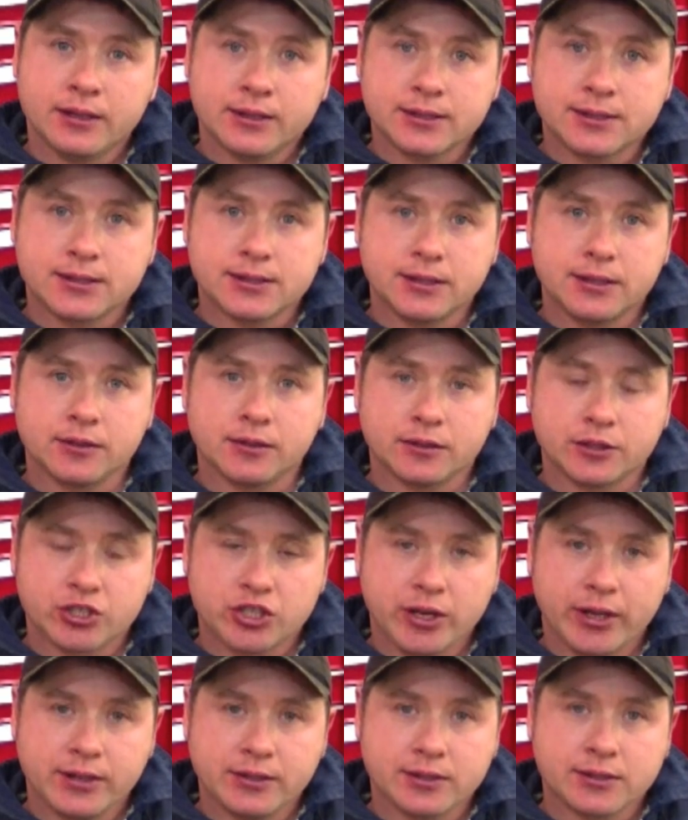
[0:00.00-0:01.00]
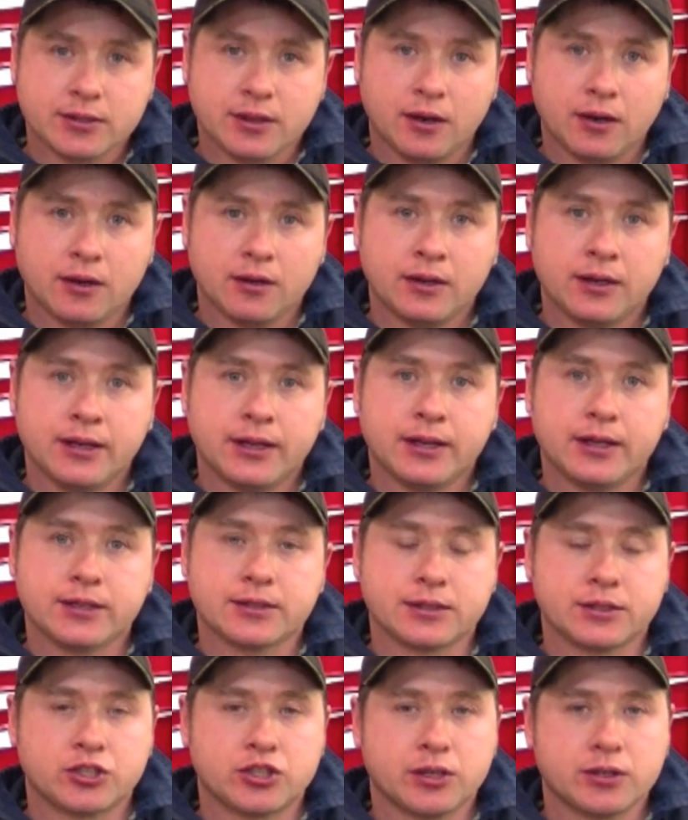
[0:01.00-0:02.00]
Stihl chainsaw
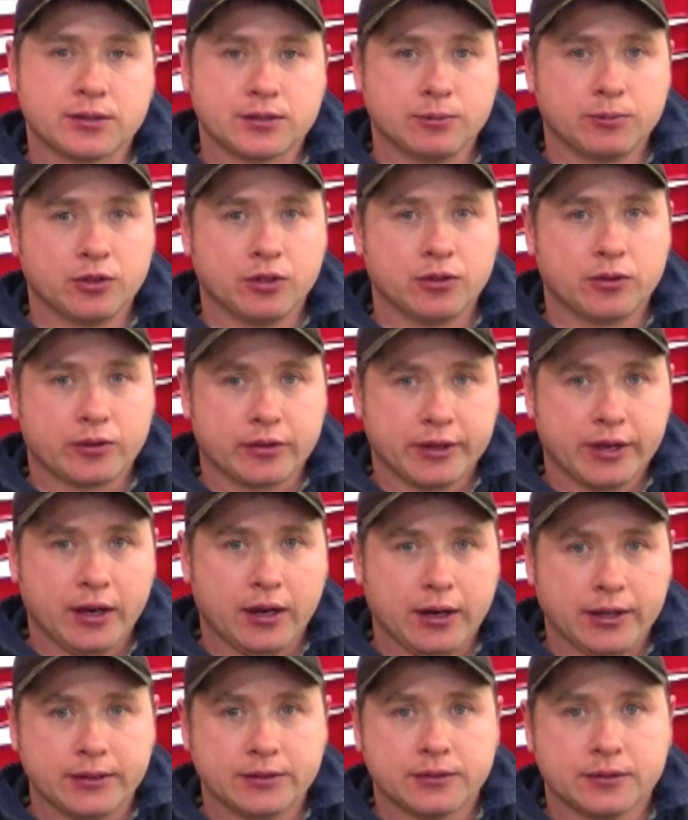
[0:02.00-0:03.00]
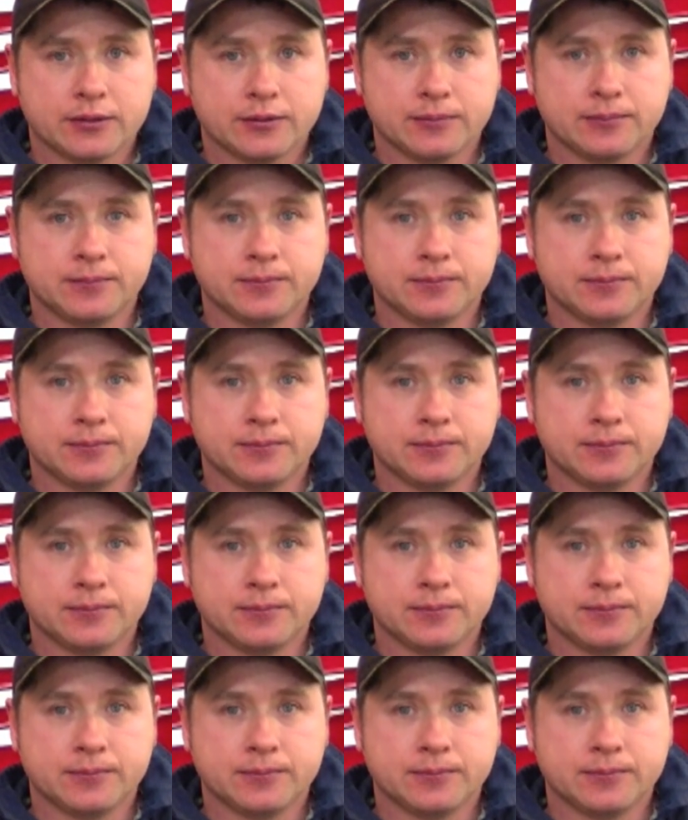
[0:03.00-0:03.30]
is adjustable or not?